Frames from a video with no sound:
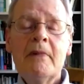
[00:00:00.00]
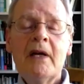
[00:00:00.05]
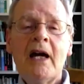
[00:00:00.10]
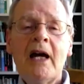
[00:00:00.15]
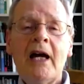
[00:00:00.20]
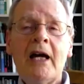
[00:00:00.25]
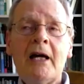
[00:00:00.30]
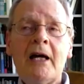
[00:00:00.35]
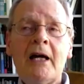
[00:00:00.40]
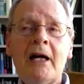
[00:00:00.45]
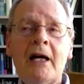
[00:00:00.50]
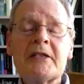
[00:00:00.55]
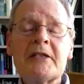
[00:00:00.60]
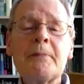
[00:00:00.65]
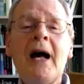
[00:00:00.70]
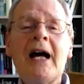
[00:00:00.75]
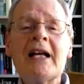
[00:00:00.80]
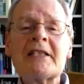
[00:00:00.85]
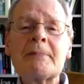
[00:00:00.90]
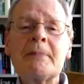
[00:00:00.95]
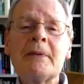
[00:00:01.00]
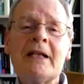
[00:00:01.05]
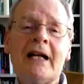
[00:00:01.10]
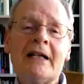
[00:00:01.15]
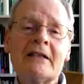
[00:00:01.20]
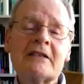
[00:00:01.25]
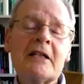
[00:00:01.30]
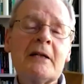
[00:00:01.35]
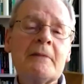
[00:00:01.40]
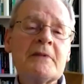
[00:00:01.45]
uh, as possible
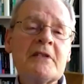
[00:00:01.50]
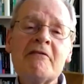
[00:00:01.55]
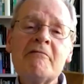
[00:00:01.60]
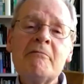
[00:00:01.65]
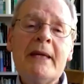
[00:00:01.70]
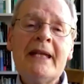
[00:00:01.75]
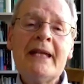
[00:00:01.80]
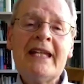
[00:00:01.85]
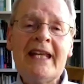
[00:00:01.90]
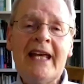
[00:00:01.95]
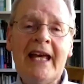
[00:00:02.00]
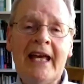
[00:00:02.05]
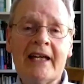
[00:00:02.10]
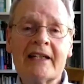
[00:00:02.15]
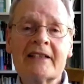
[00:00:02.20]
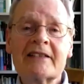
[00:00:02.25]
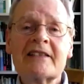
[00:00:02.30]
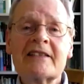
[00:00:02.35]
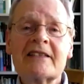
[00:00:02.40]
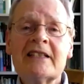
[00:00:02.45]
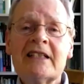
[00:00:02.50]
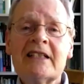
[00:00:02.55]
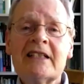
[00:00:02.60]
outcomes of many acts.